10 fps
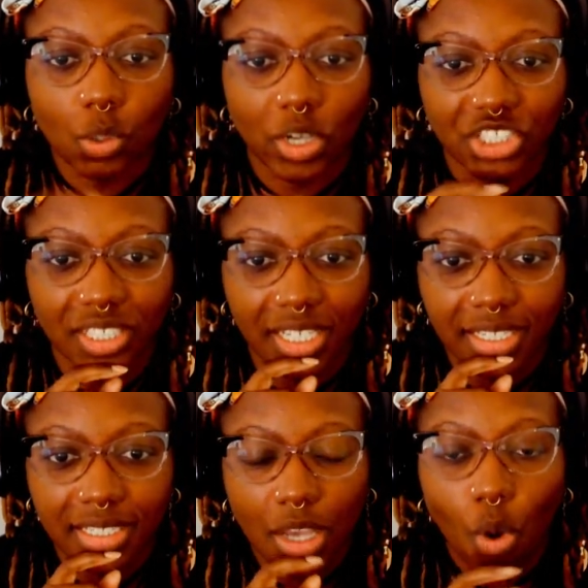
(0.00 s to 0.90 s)
question
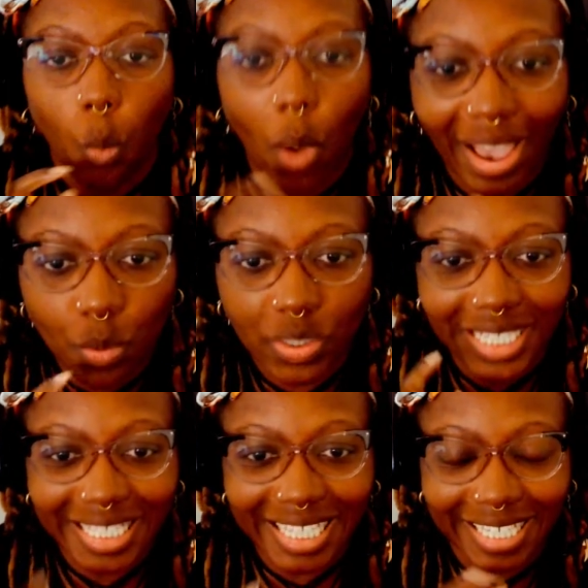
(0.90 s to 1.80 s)
is, why was
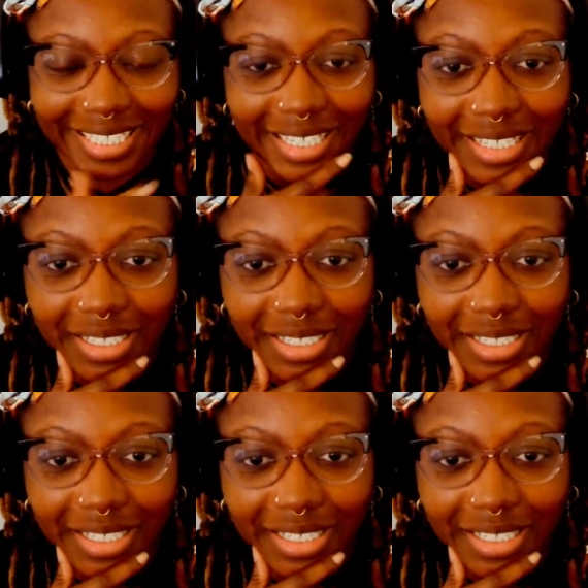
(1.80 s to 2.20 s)
it leaked?